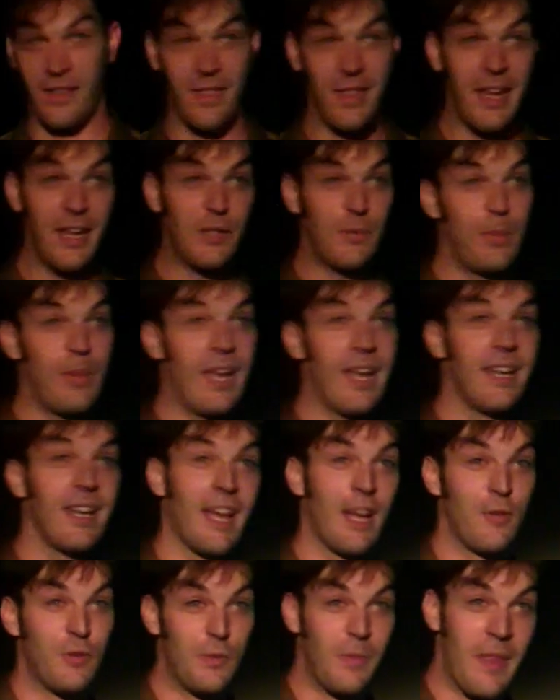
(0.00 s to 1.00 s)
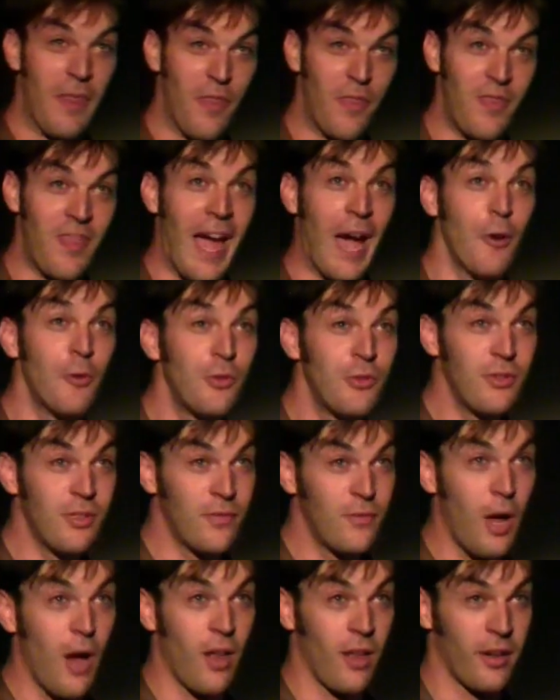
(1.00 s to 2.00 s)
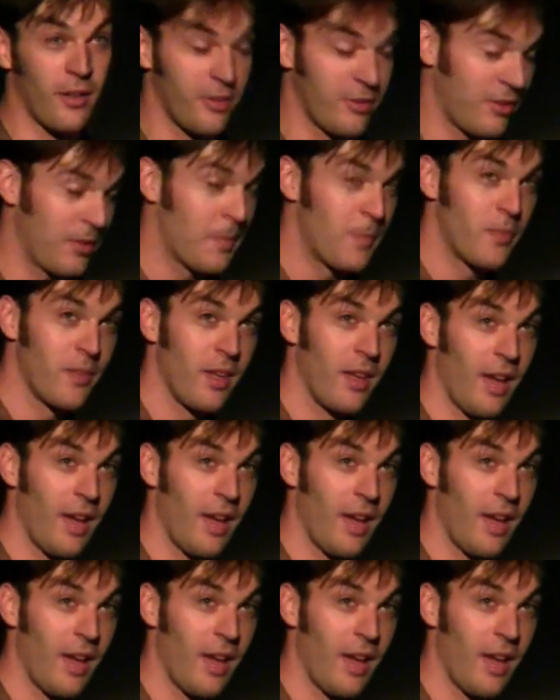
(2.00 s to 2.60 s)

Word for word: And they explained I would spend thousands of dollars,